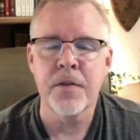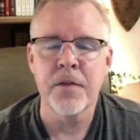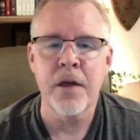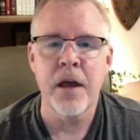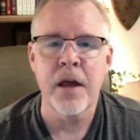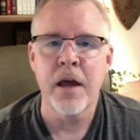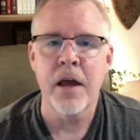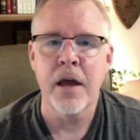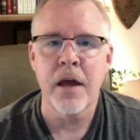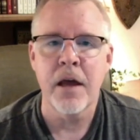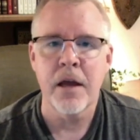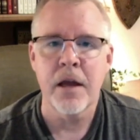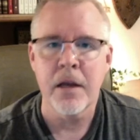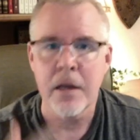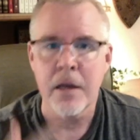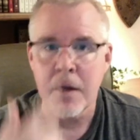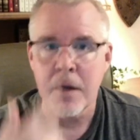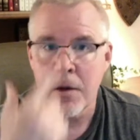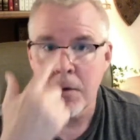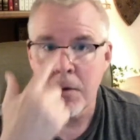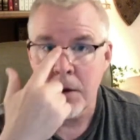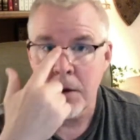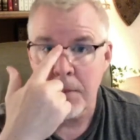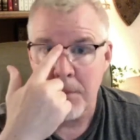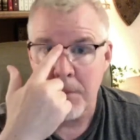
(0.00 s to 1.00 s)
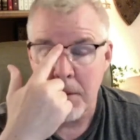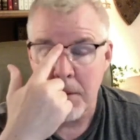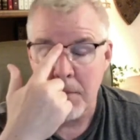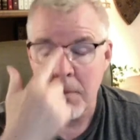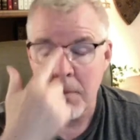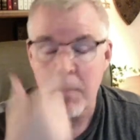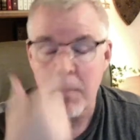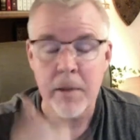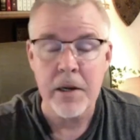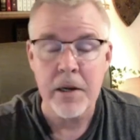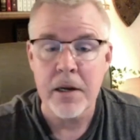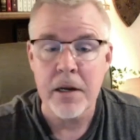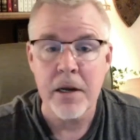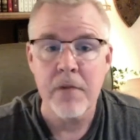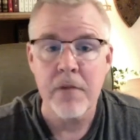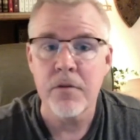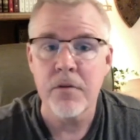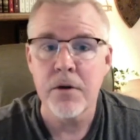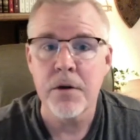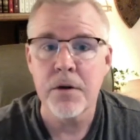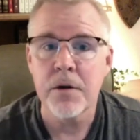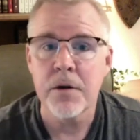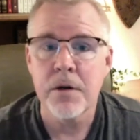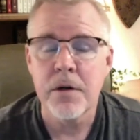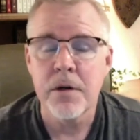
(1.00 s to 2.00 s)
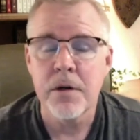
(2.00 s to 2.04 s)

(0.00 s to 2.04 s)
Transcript: that, you know, he probably never